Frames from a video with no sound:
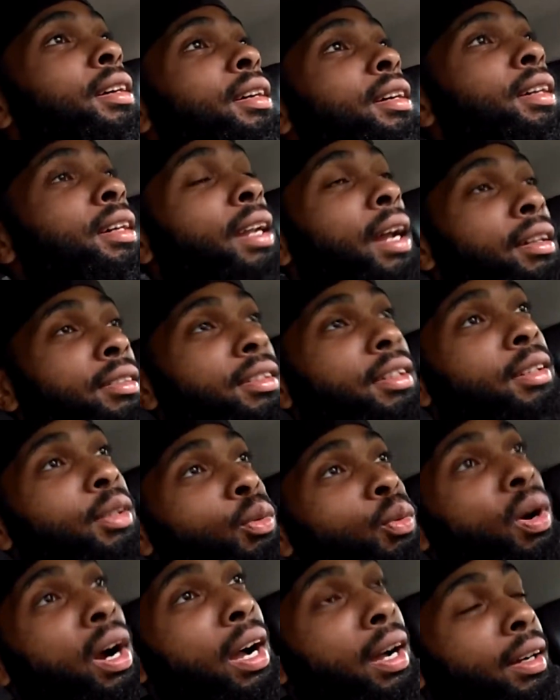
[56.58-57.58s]
And I'll tell you
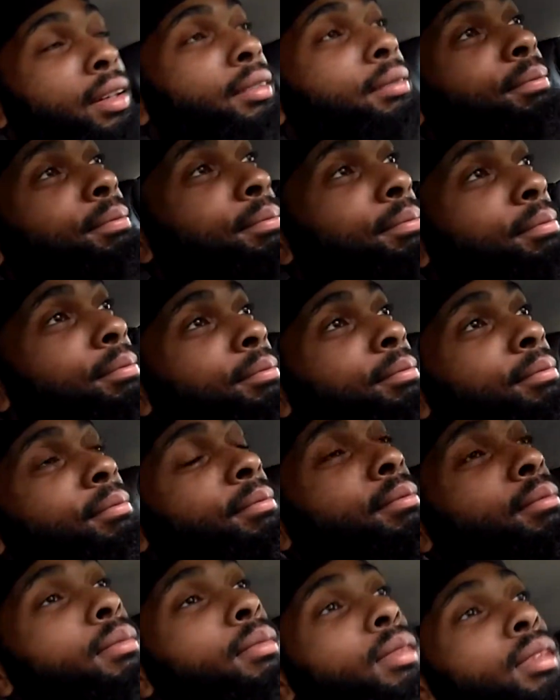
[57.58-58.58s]
why.
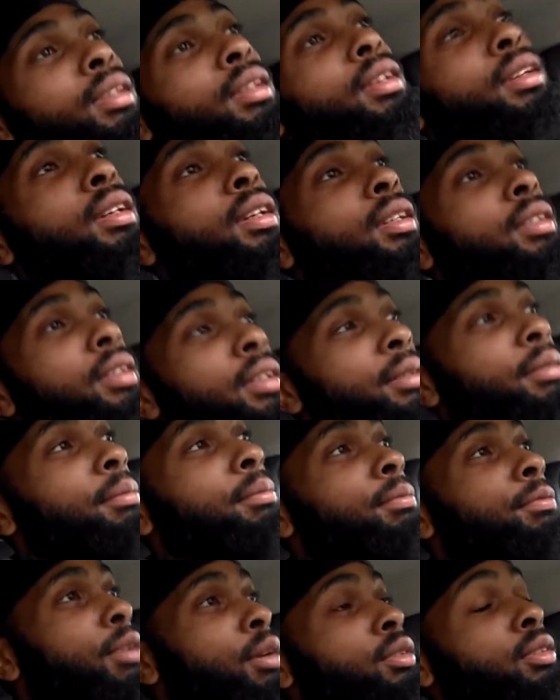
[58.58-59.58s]
See,
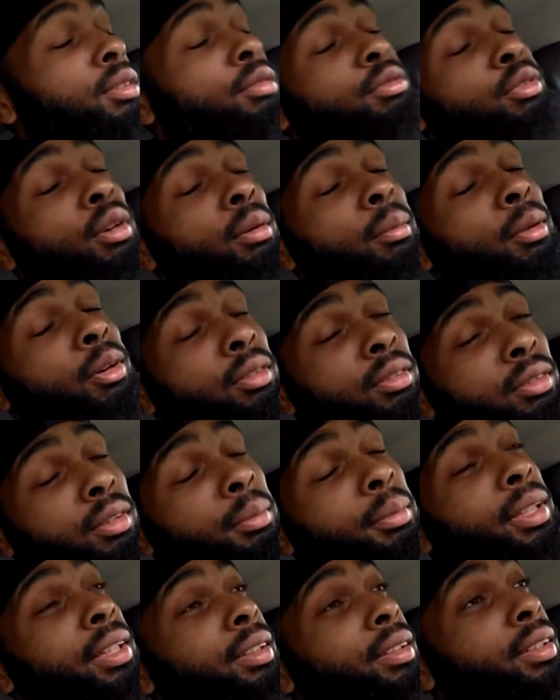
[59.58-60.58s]
first and foremost, let me
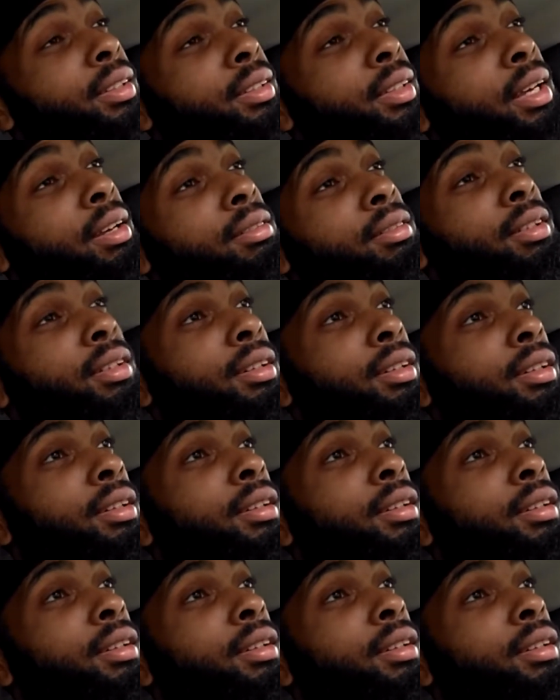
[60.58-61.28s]
get this out there.